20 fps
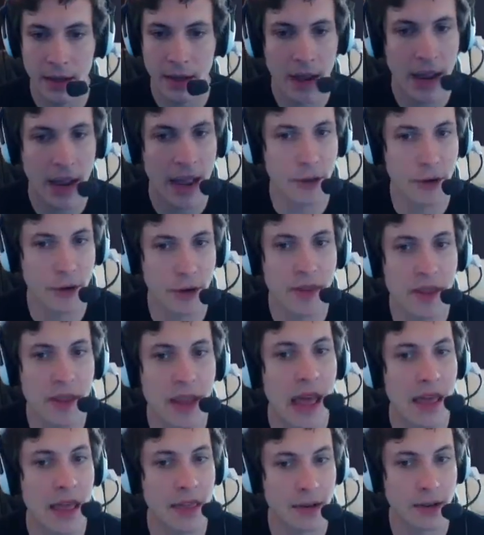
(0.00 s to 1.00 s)
Heather in the
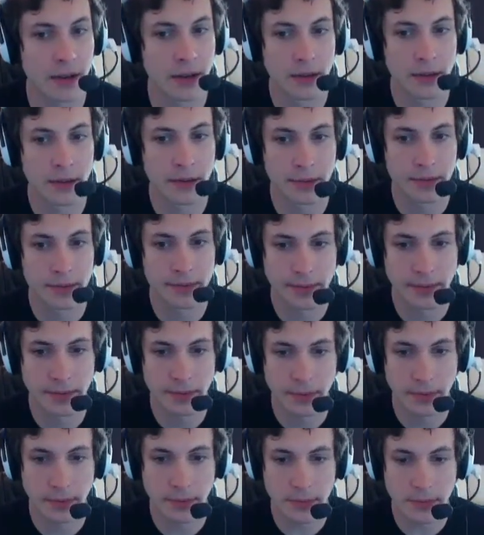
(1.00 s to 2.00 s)
Ether.
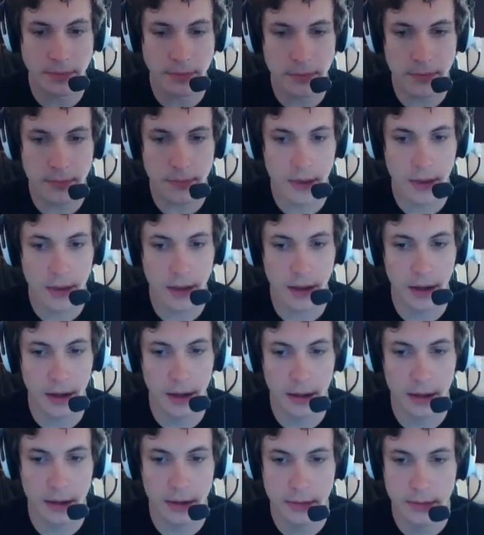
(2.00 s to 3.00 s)

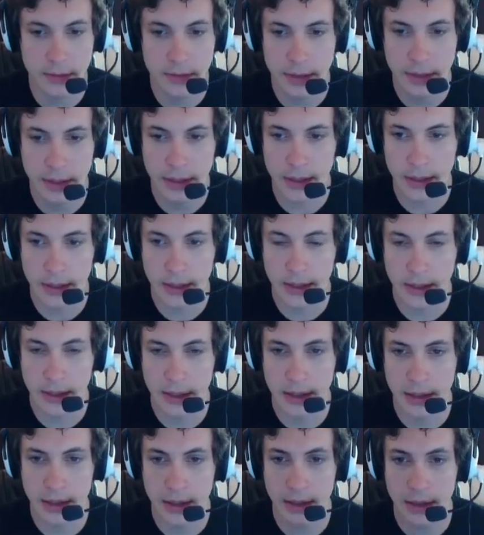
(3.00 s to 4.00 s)
Oh,
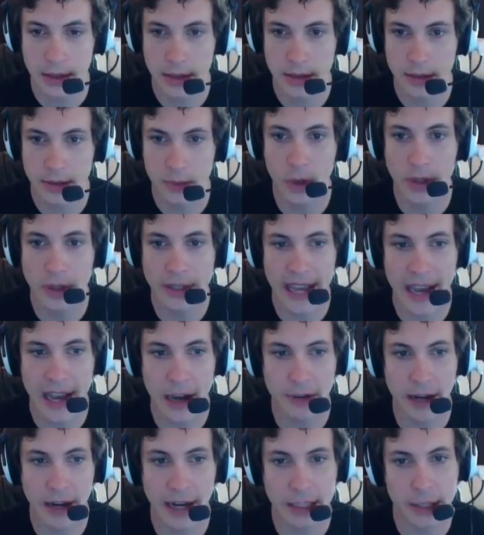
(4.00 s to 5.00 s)
one day I'll
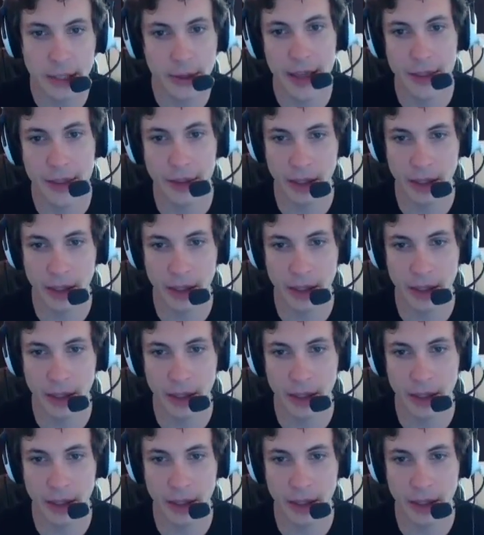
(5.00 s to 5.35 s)
find you, Heather